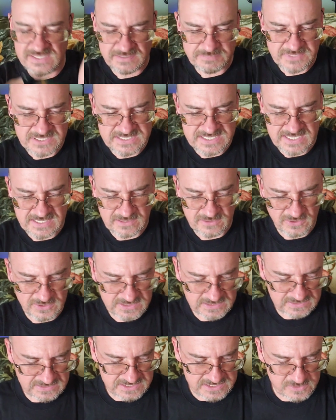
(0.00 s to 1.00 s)
let me take a
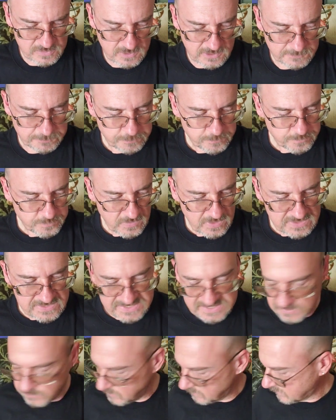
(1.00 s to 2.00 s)
look at this one,
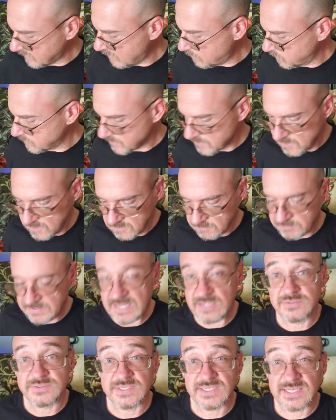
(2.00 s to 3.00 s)
see what that one's all
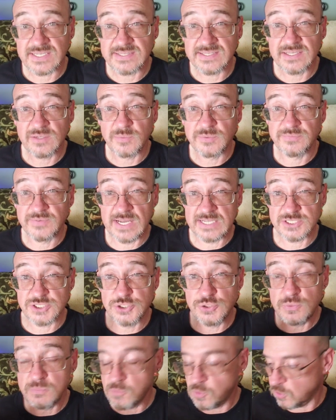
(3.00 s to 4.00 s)
about. And then I think we've got
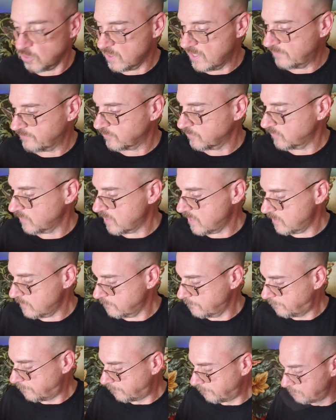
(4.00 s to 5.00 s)
two more after that.
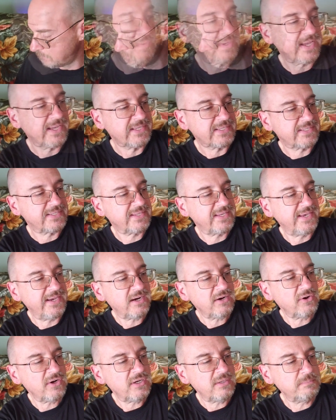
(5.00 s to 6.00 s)
Okay,
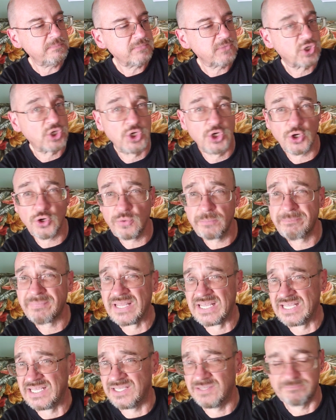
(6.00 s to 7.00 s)
Karam
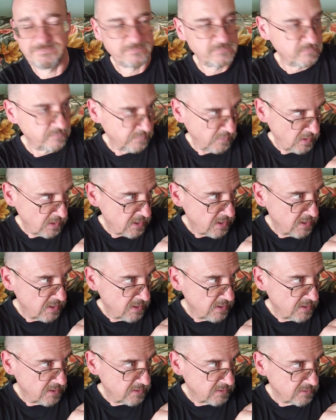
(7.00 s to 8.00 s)
Gurmi.
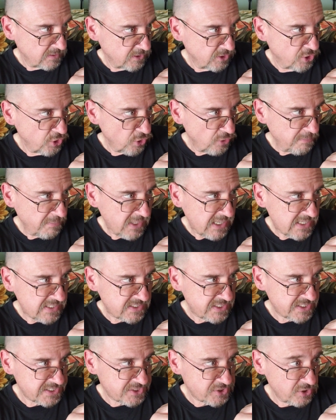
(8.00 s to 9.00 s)

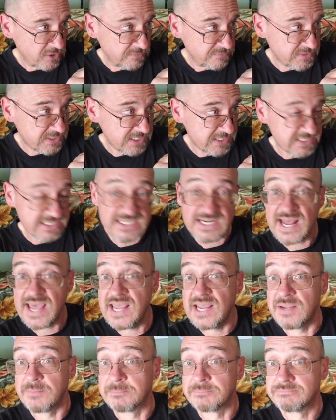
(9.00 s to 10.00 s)
Gurmi deserves its
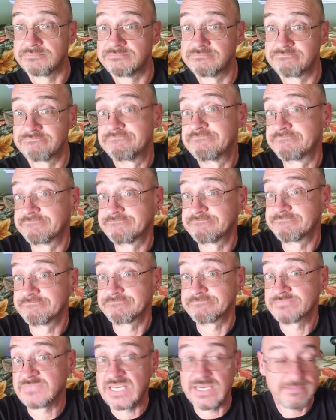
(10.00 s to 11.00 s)
name.
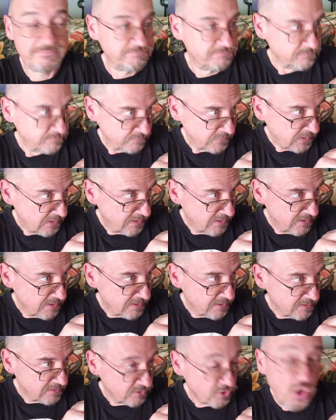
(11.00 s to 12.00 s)
Okay.
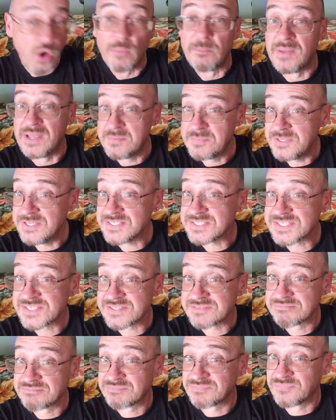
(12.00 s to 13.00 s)
Oh, maybe
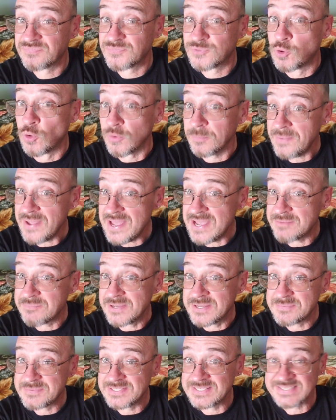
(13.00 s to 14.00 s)
it's gourmet.
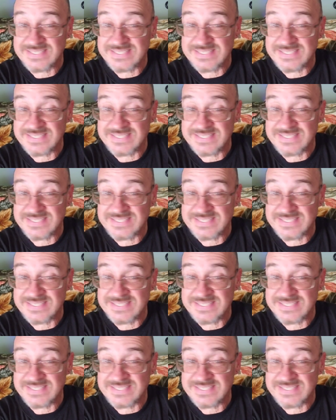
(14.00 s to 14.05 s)
Maybe